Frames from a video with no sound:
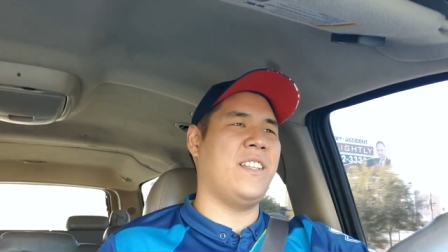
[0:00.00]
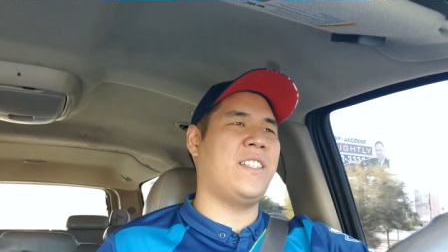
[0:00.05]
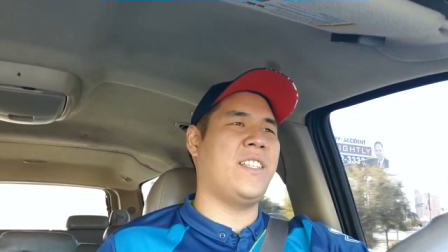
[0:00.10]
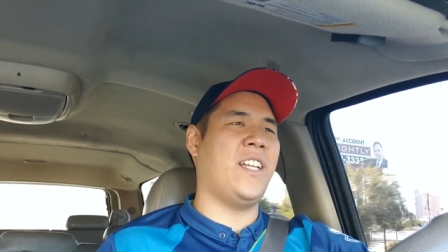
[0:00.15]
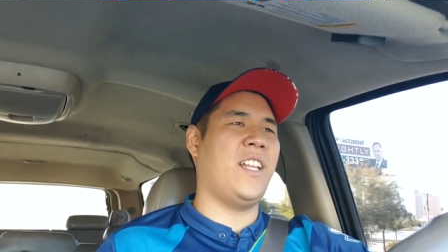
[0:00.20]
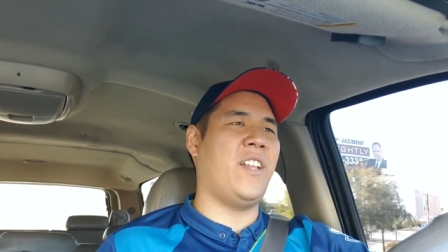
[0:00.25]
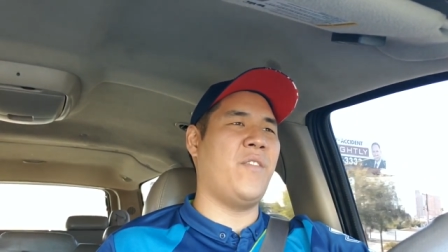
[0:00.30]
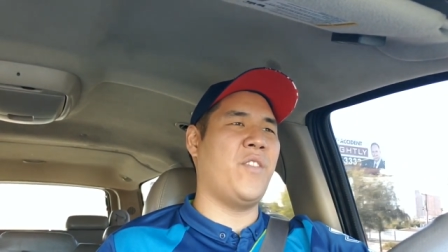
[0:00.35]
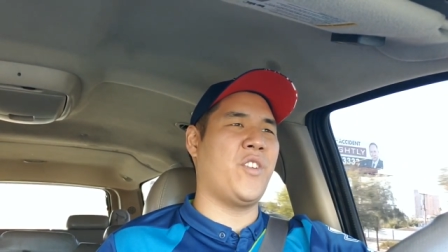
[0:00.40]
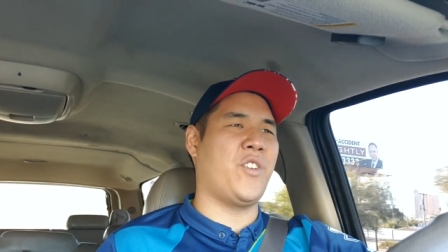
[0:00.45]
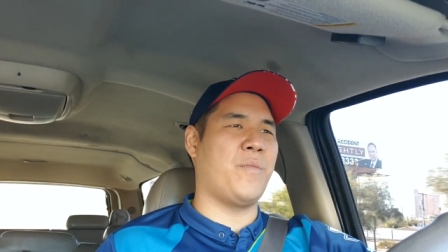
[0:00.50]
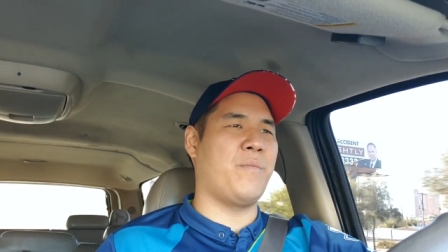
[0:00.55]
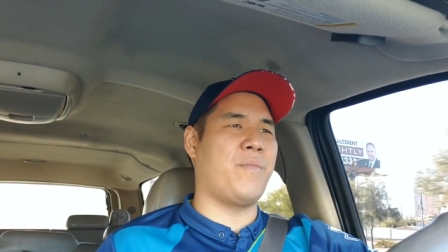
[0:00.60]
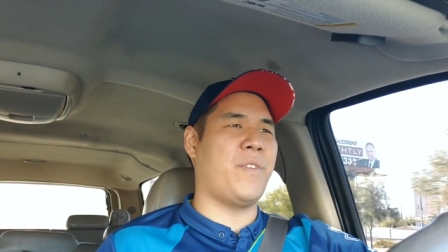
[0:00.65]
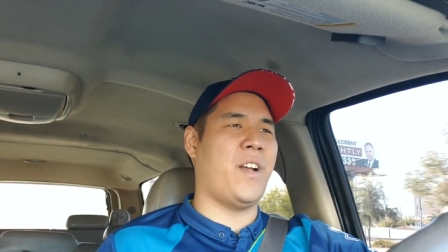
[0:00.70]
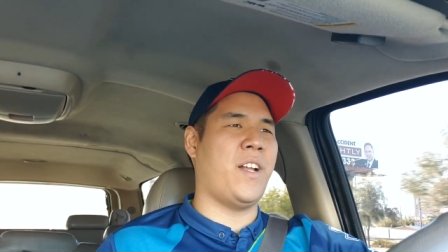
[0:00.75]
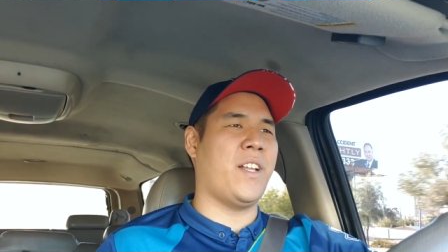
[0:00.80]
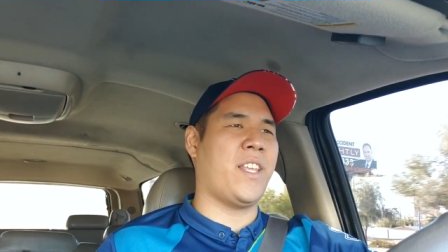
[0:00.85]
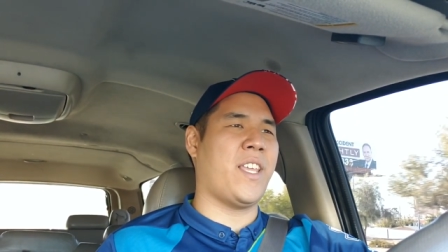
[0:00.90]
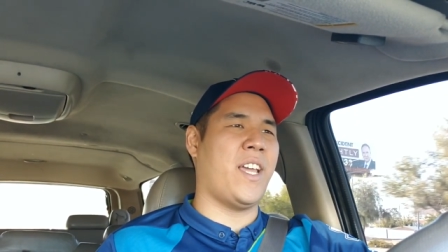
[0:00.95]
the television
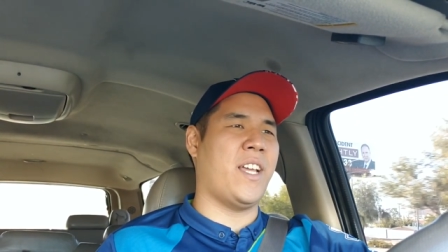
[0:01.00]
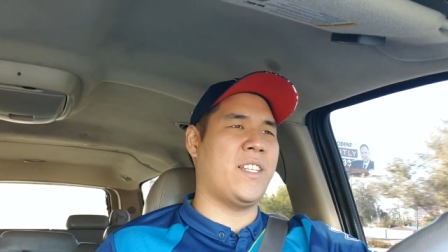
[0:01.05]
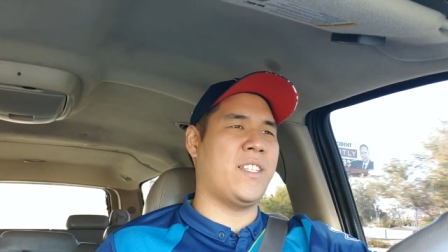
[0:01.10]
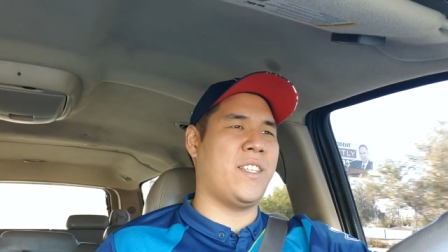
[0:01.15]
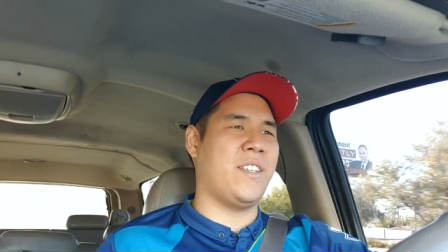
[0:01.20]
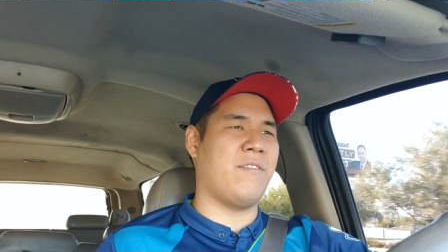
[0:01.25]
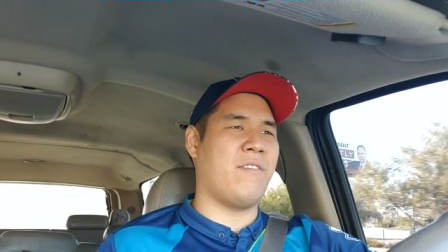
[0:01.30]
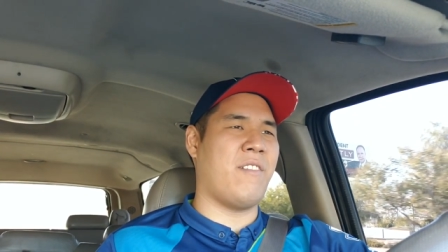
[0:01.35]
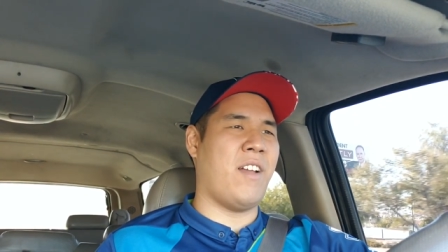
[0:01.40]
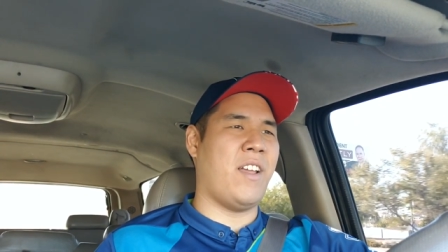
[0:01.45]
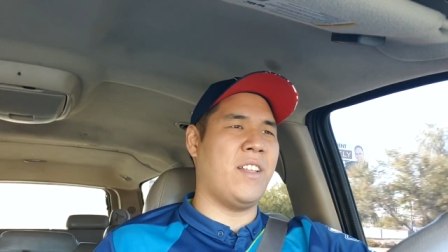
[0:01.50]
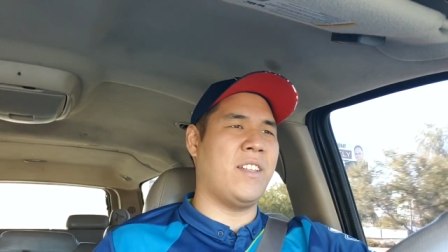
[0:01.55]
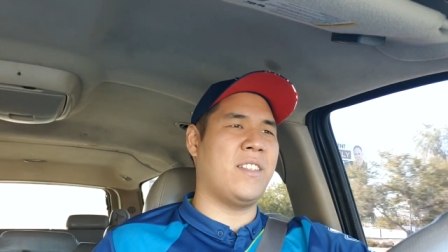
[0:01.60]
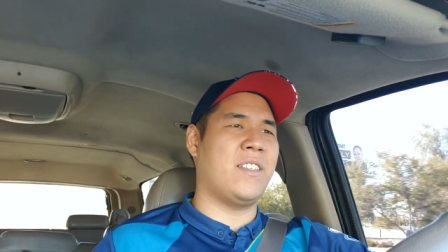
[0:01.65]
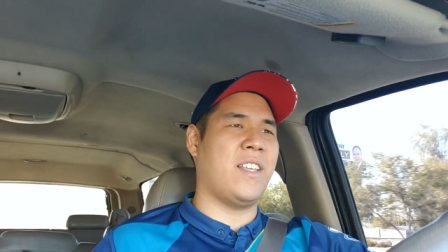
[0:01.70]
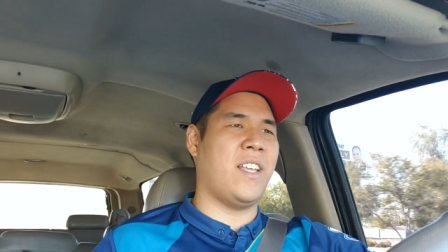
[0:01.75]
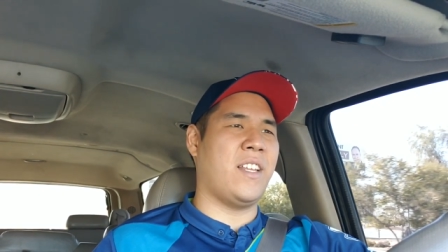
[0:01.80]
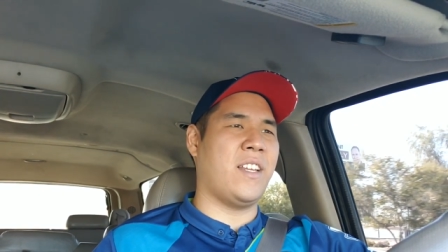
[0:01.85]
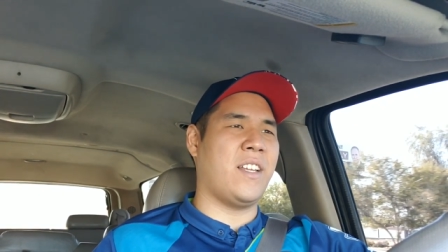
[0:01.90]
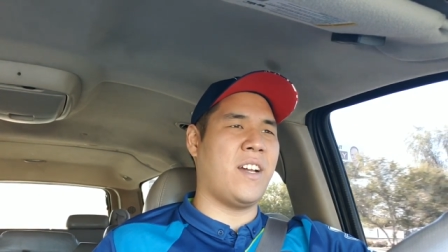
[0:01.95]
broadcasting
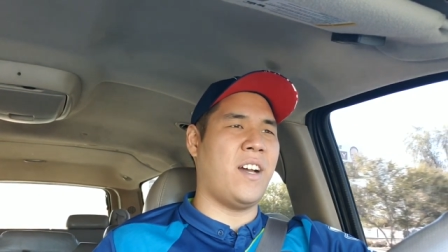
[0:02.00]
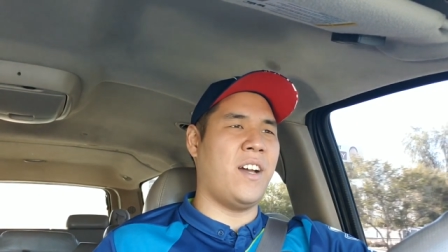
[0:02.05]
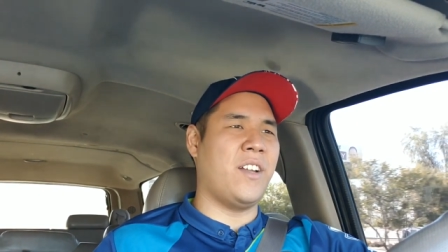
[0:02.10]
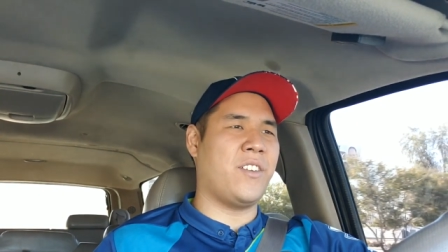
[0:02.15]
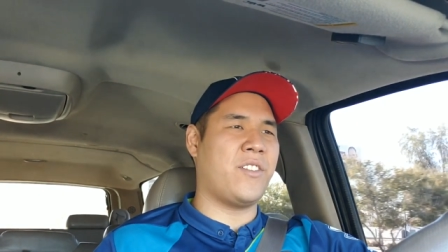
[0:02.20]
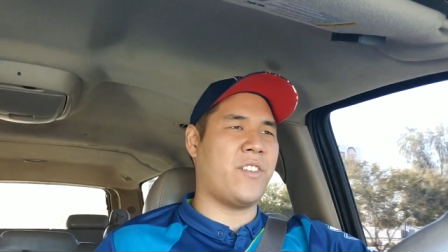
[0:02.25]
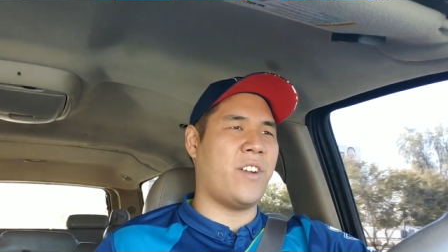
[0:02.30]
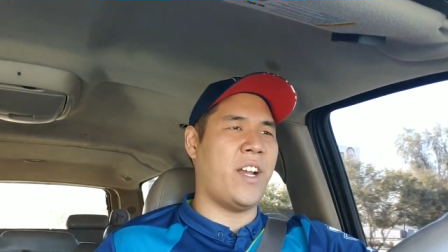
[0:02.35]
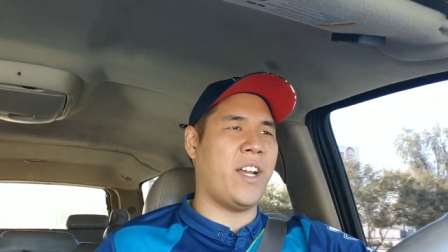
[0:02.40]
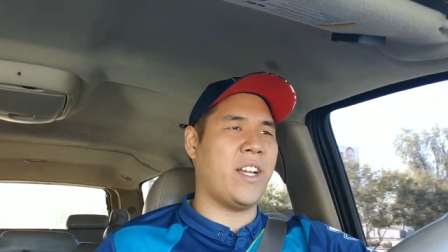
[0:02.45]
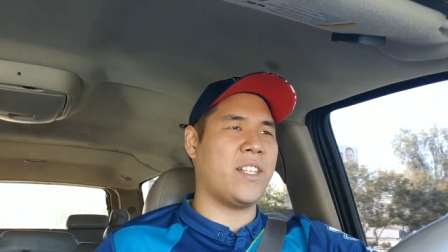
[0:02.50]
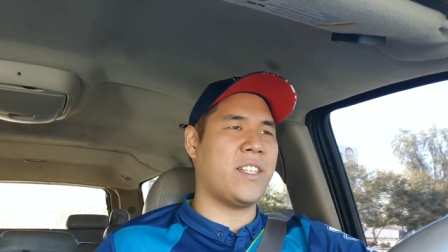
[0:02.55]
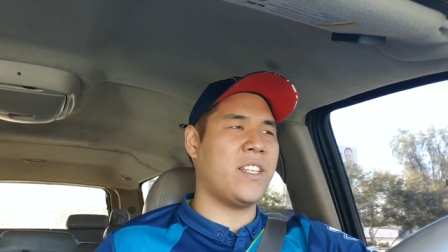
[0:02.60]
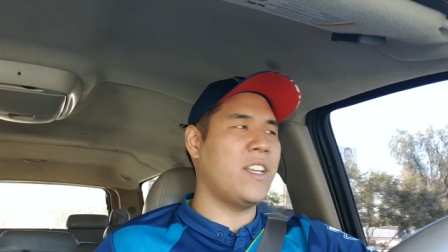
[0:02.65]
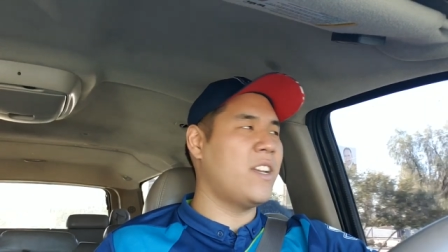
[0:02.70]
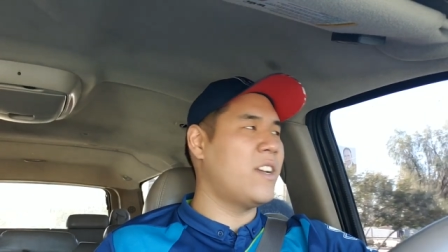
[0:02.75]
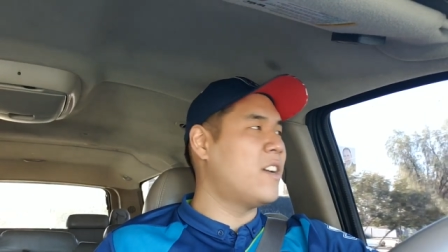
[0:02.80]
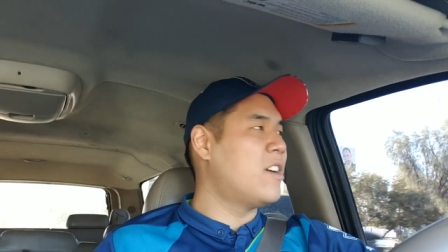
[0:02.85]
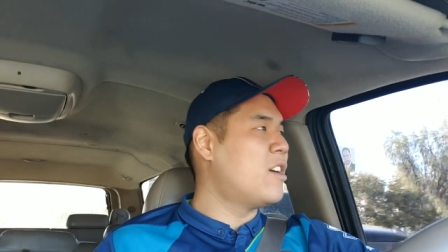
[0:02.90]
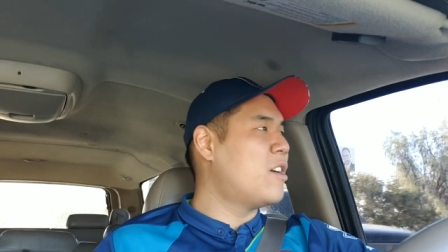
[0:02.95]
rights and contracts
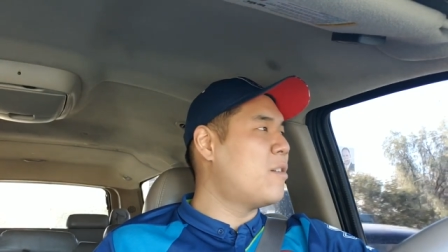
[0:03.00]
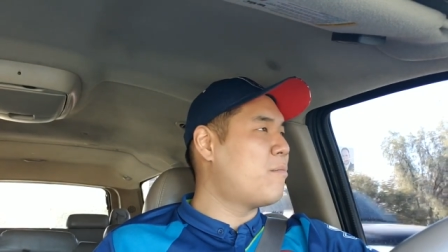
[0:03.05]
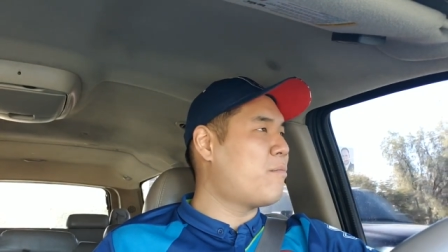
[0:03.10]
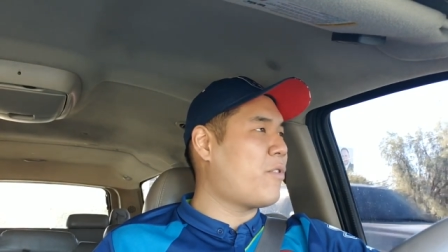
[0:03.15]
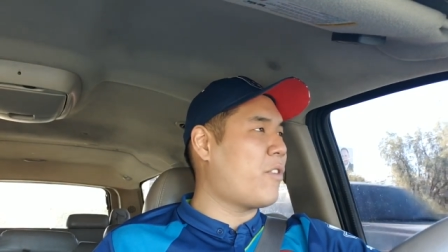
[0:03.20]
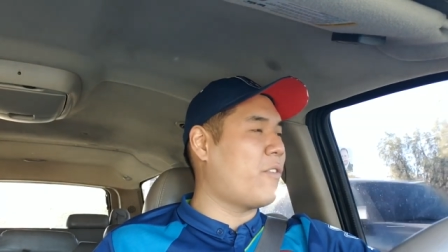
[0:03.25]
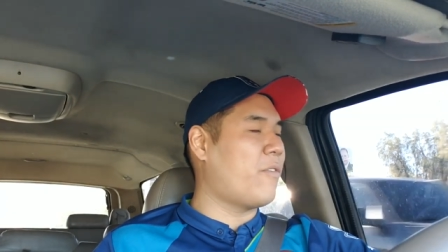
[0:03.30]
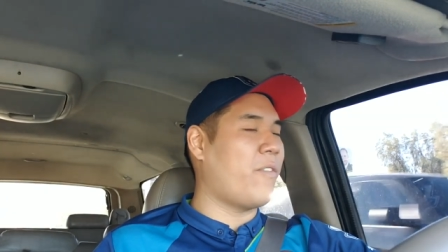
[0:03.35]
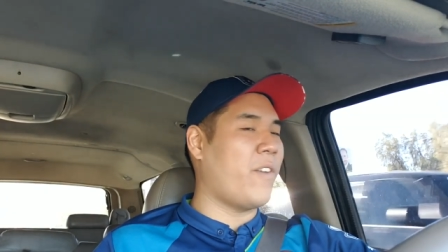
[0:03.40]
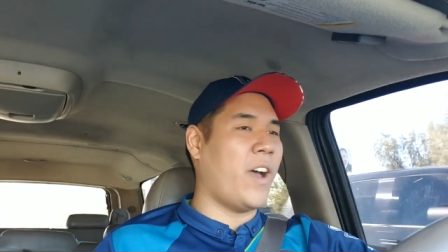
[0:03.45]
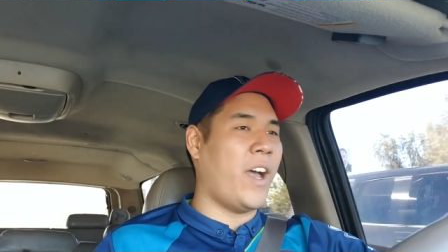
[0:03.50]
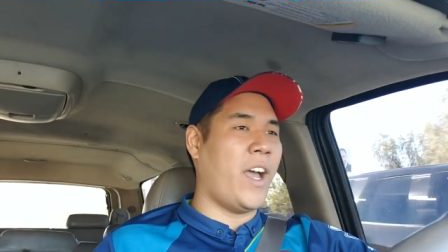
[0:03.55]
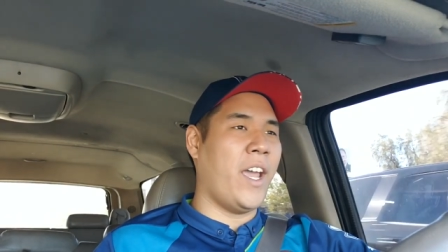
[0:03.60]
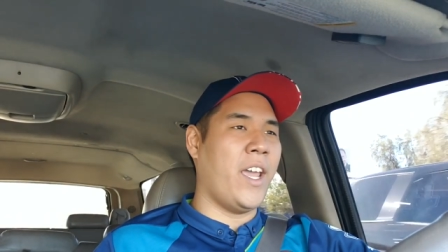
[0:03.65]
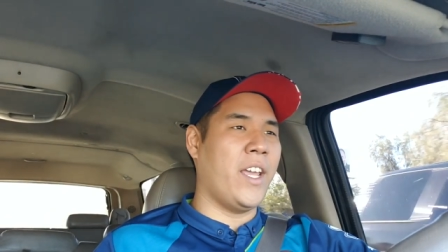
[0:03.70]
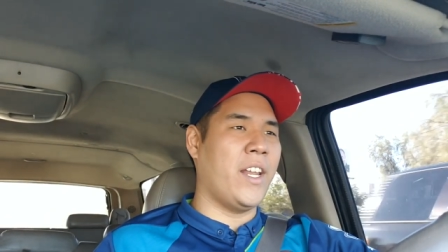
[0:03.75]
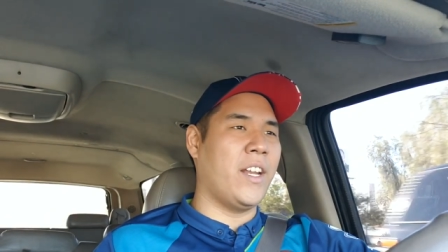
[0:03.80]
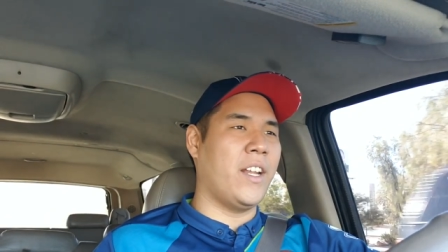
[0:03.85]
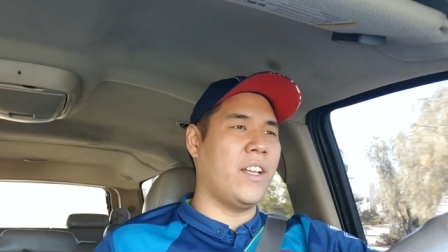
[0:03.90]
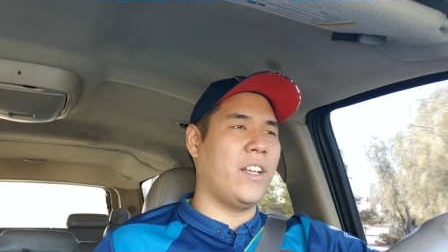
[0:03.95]

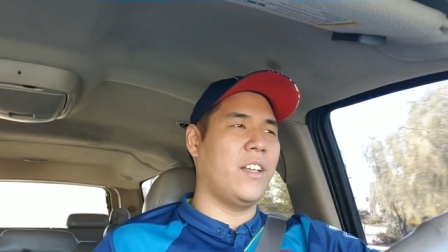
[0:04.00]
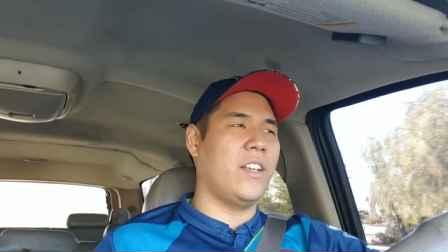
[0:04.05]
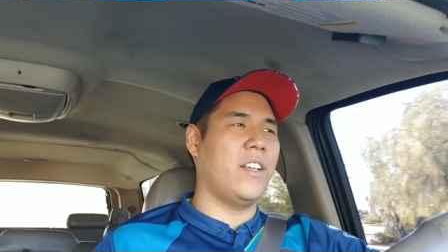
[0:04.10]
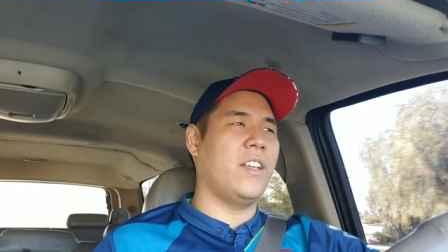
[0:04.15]
provide